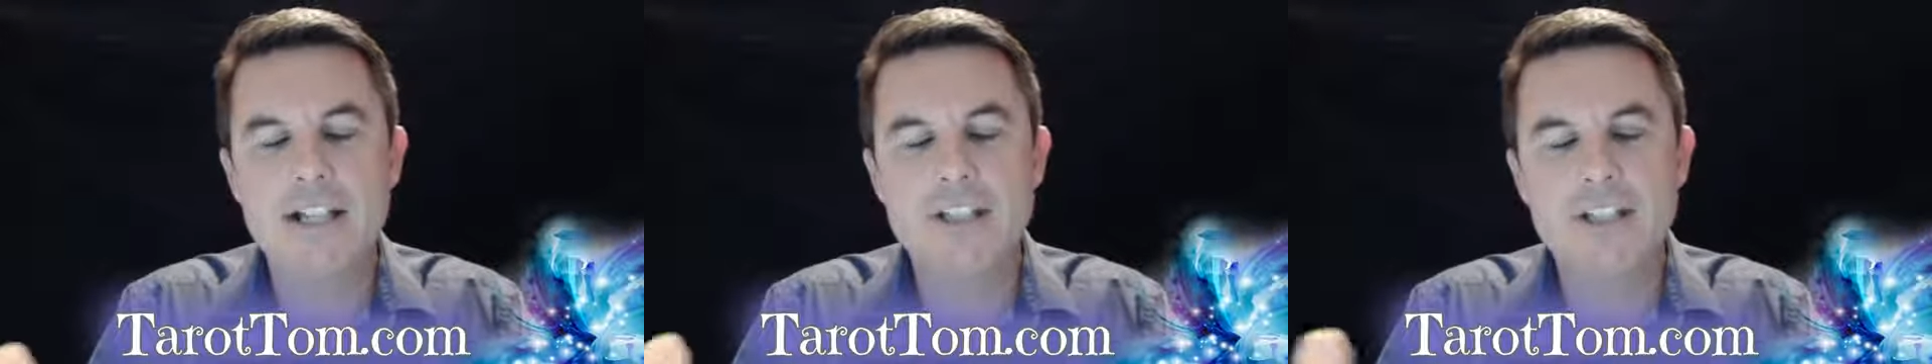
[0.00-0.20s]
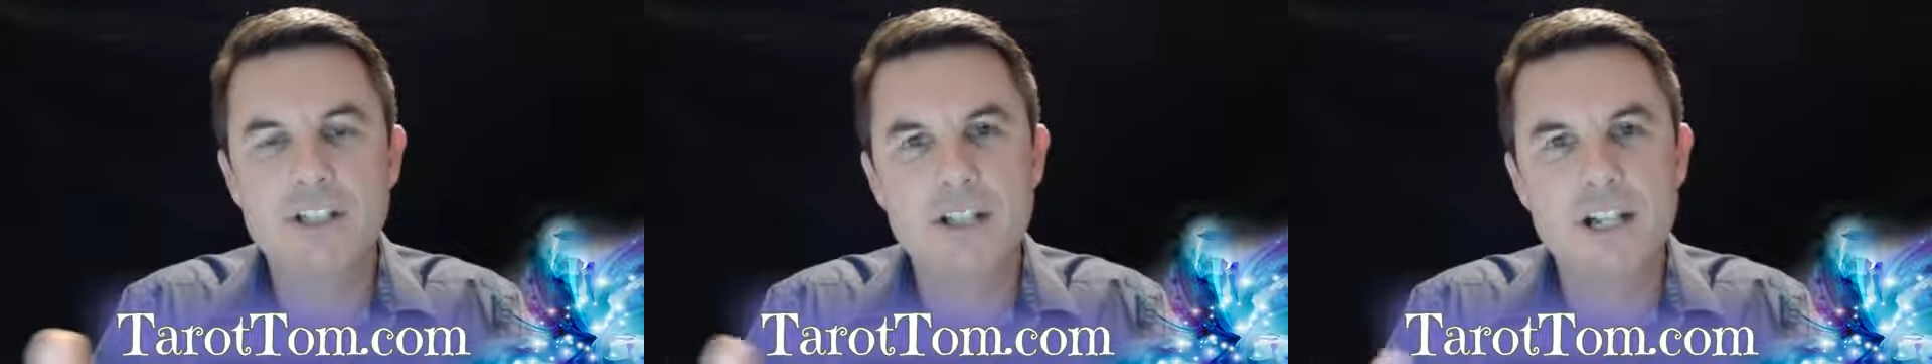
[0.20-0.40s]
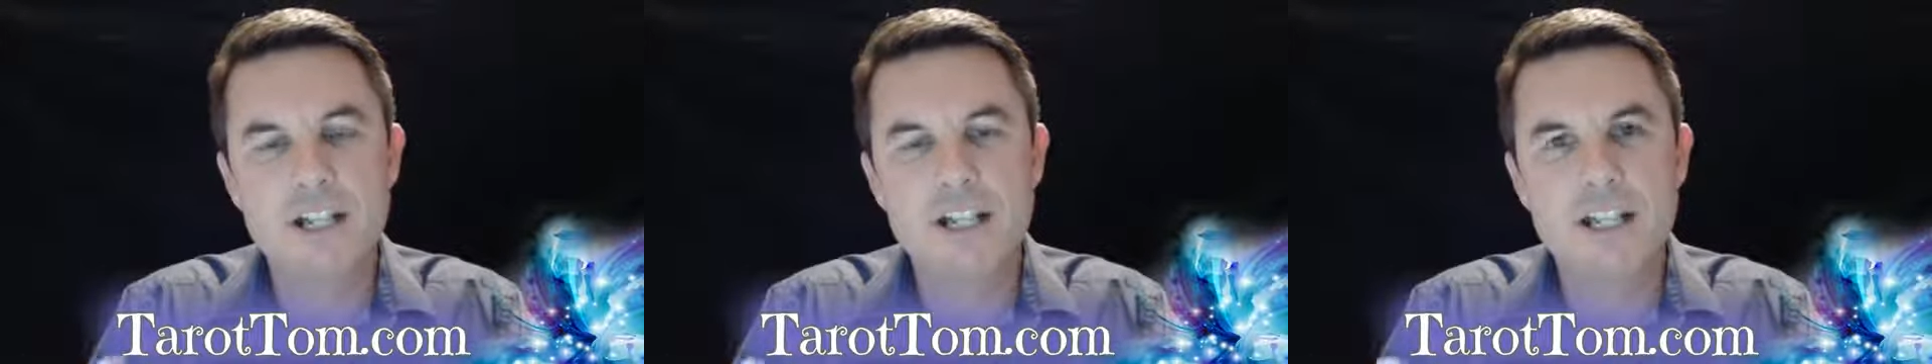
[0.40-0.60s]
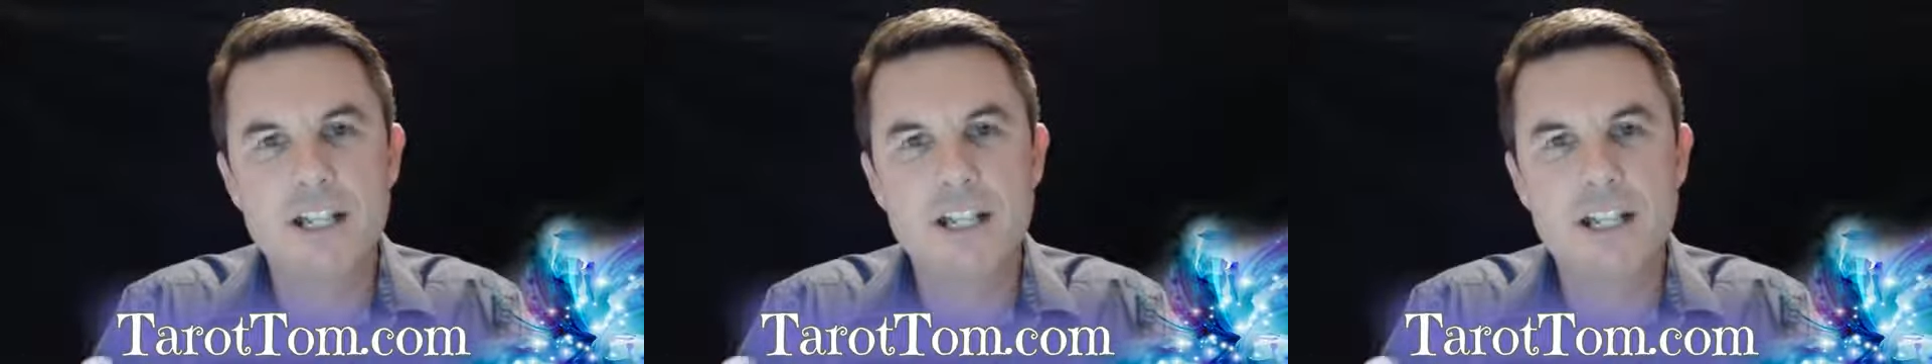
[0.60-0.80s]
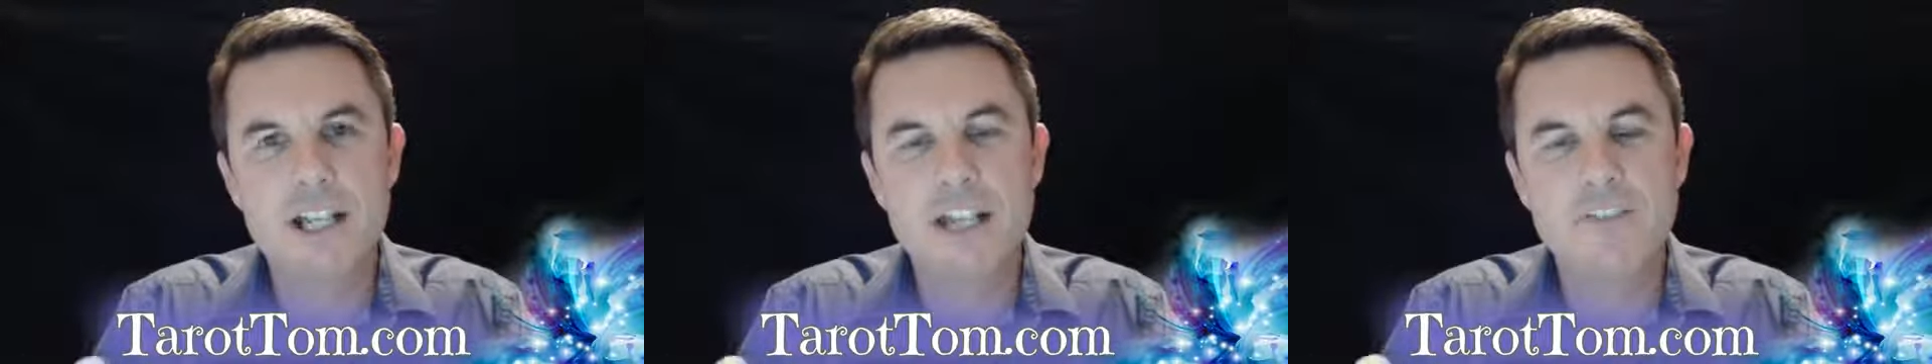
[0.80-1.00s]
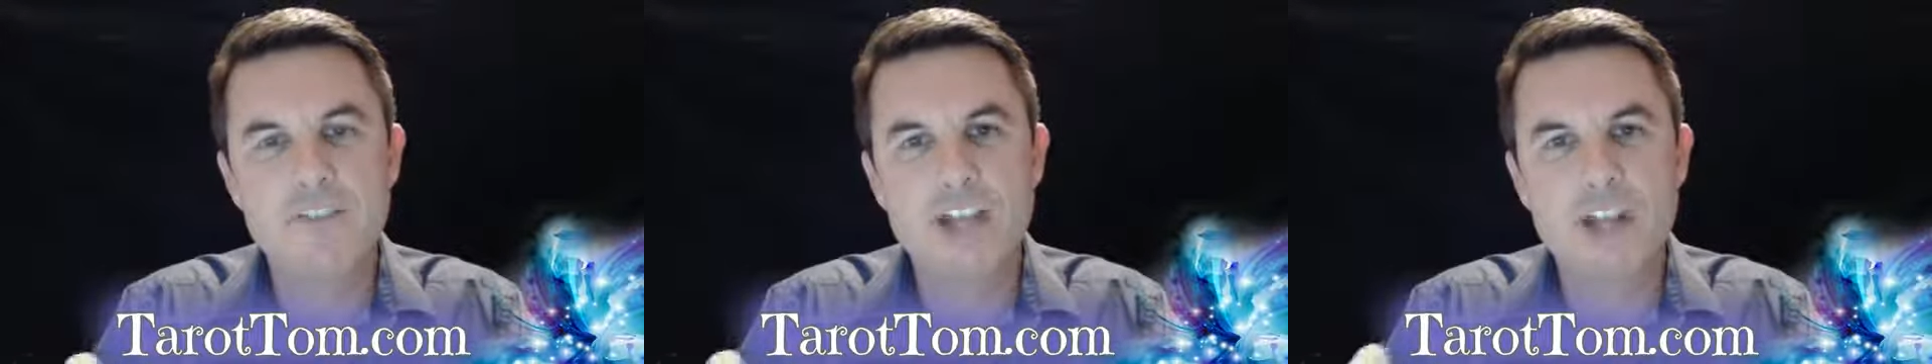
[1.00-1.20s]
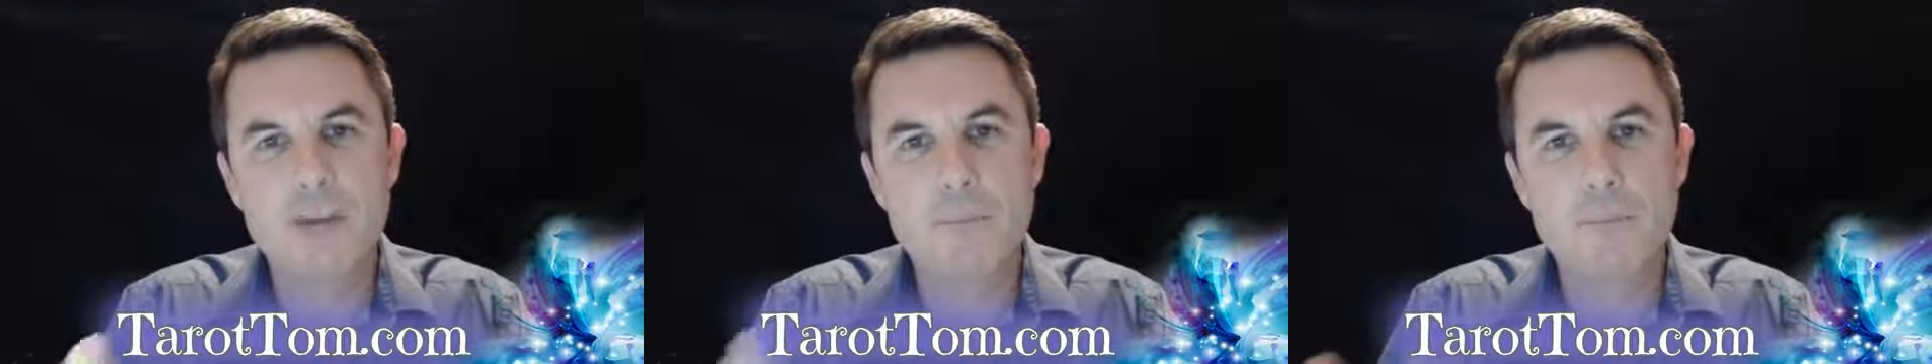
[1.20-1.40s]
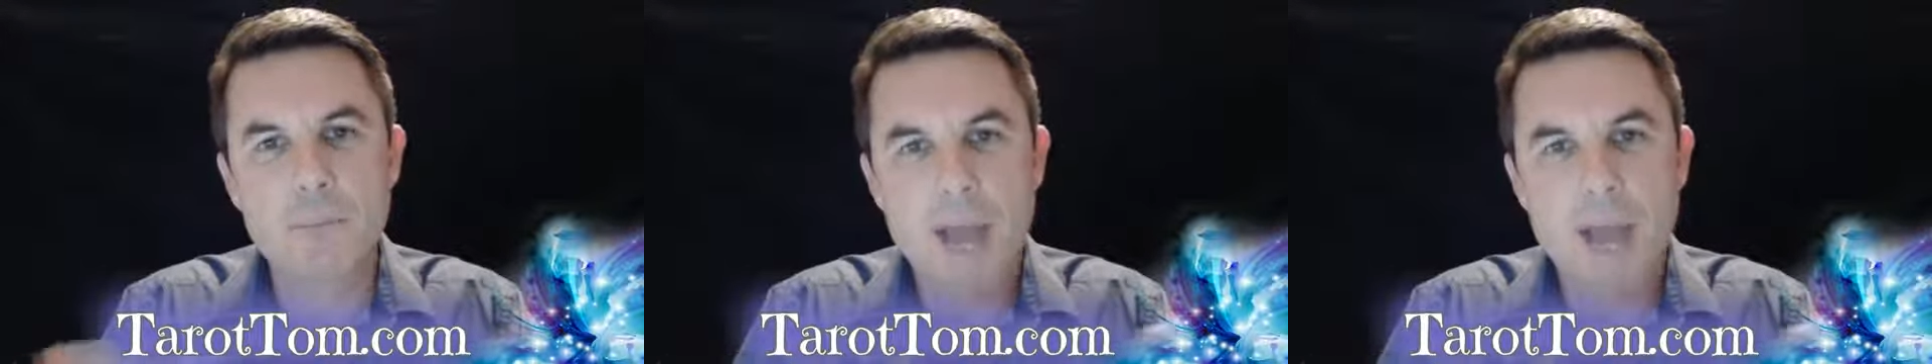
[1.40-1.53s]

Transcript: certainly if they don't